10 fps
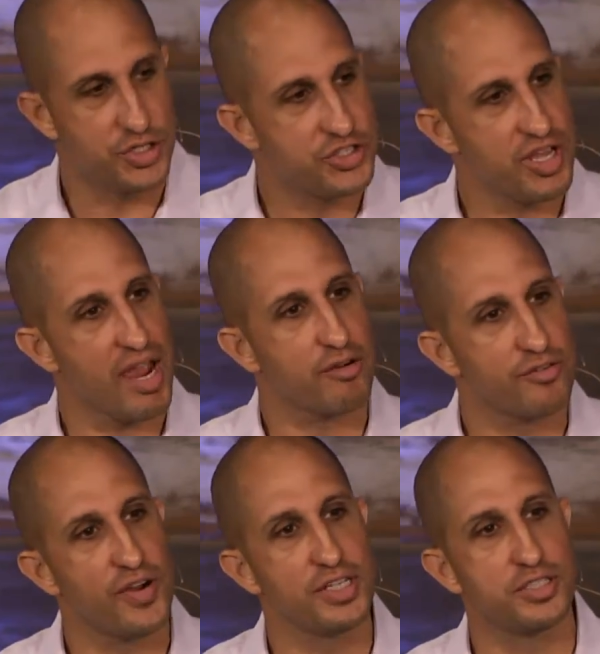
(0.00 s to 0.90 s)

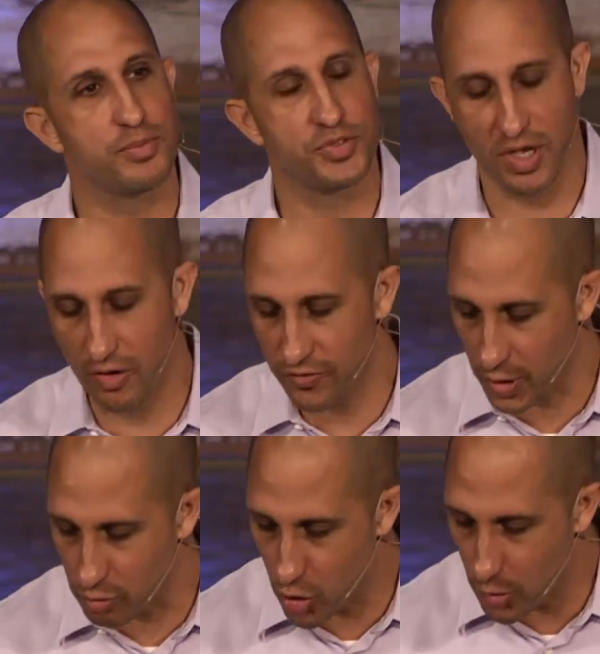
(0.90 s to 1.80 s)
sacrificed himself on
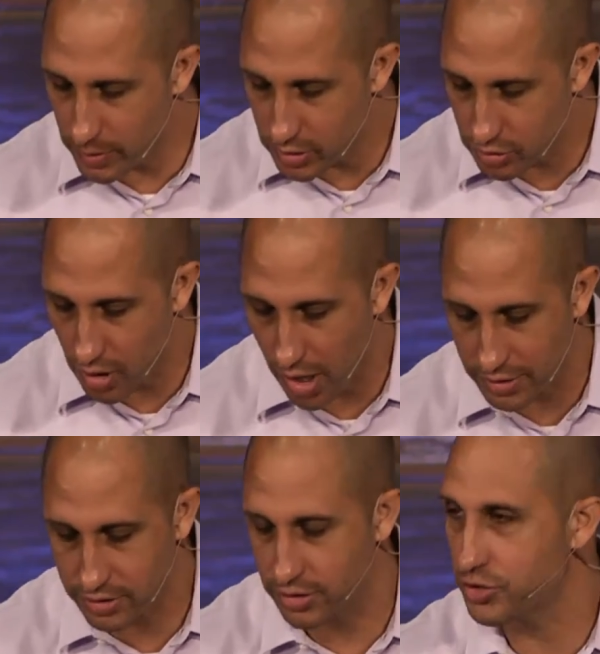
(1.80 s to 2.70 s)
a Roman
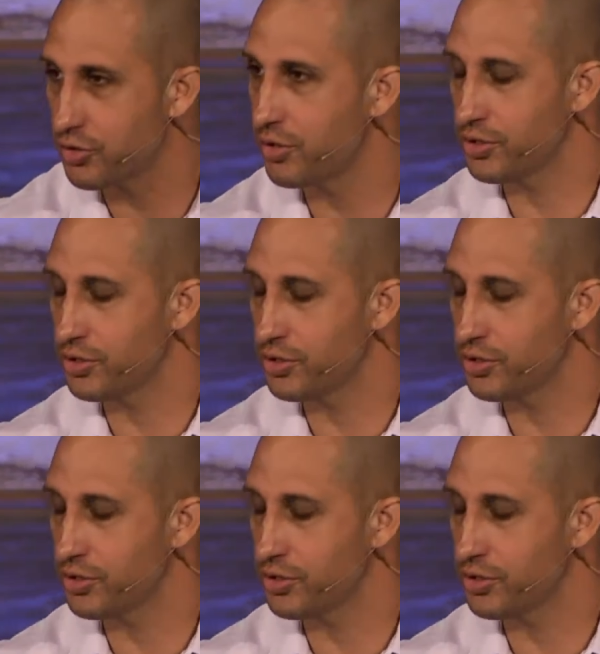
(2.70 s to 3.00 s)
cross to